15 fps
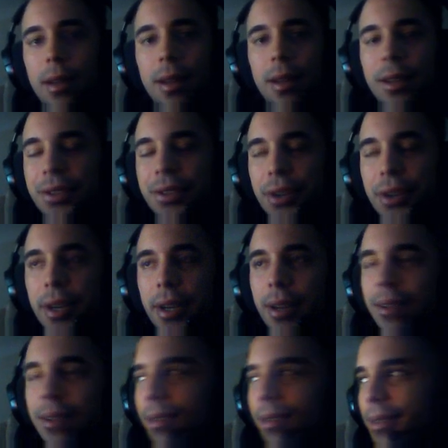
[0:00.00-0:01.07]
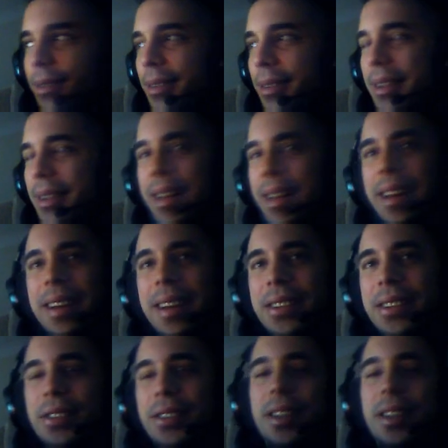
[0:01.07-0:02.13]
Sorry.
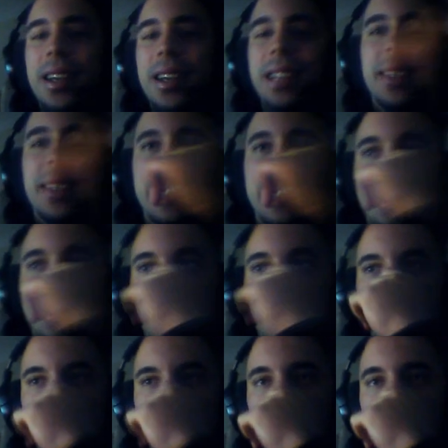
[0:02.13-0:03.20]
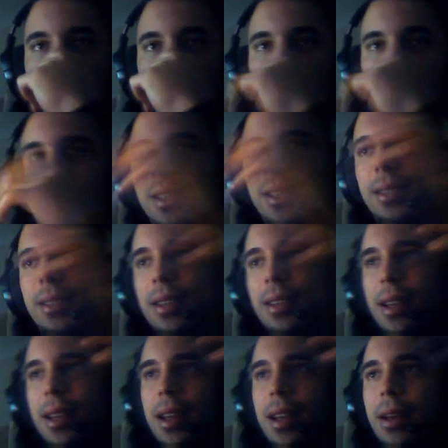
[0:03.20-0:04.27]
Sorry guys that this is a bit unorganized.
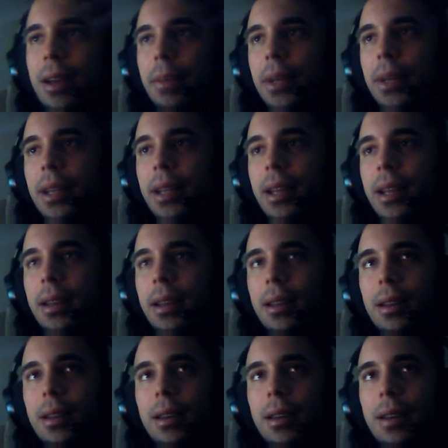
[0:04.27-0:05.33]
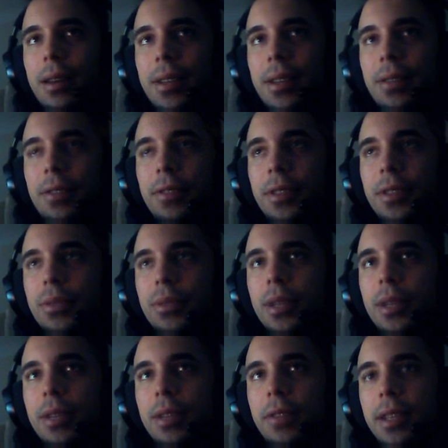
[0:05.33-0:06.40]
But then after the first
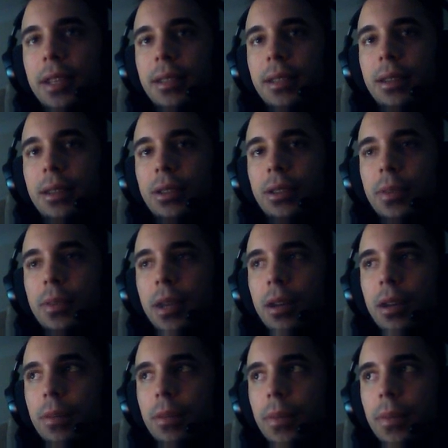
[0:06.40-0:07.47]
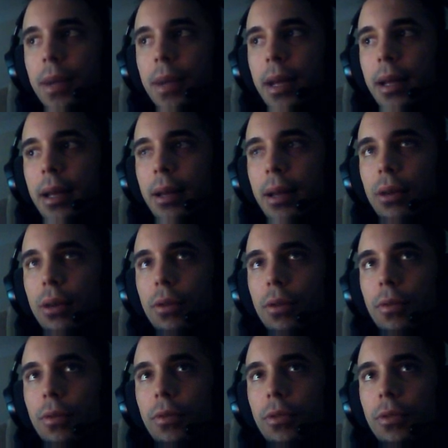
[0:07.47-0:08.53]
week things start to pick up, and I'll go
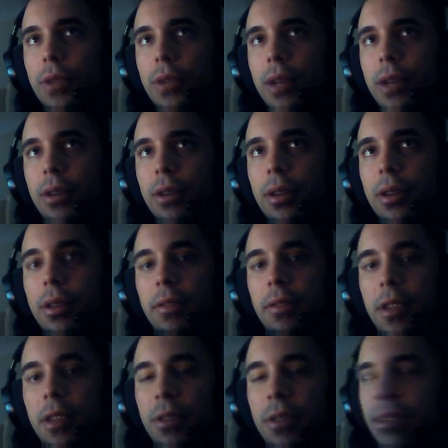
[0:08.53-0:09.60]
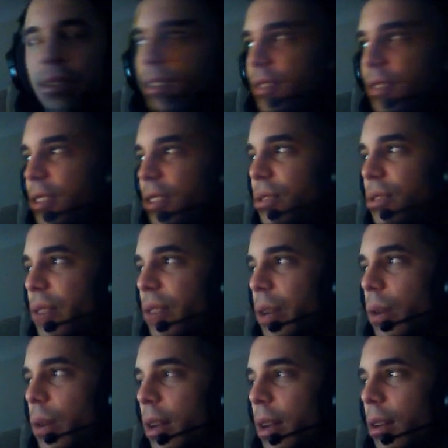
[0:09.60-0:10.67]
through that on another video because this video is already
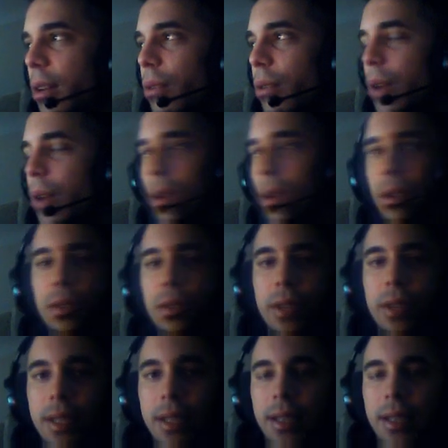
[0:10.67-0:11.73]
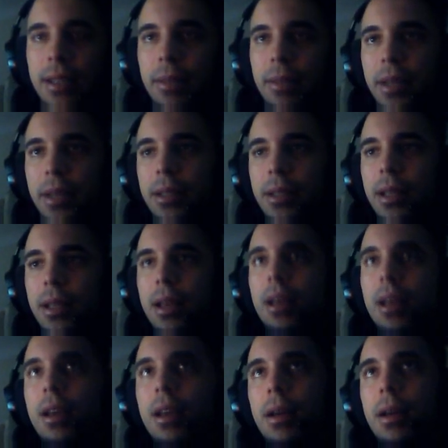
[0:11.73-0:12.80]
quite long. It's already 16 minutes.
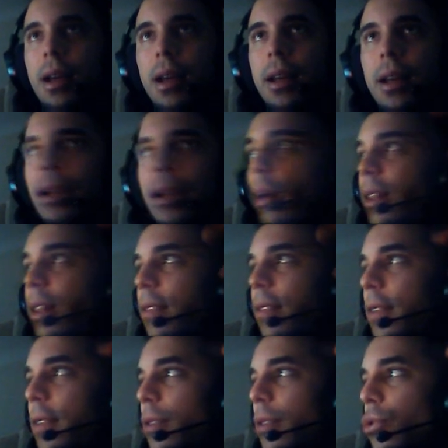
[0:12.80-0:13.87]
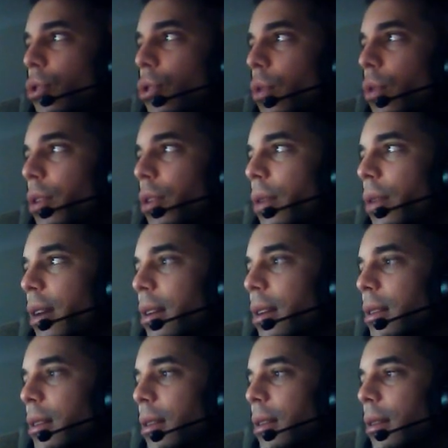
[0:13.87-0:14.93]
And I'll end the video showing you guys
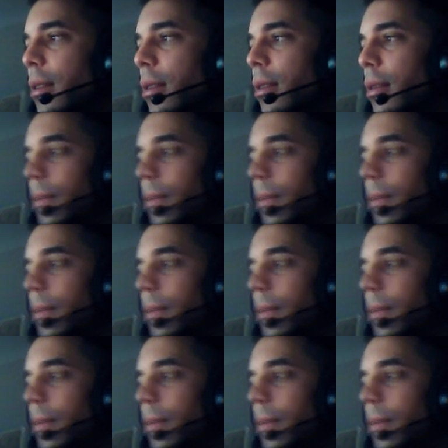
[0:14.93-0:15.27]
the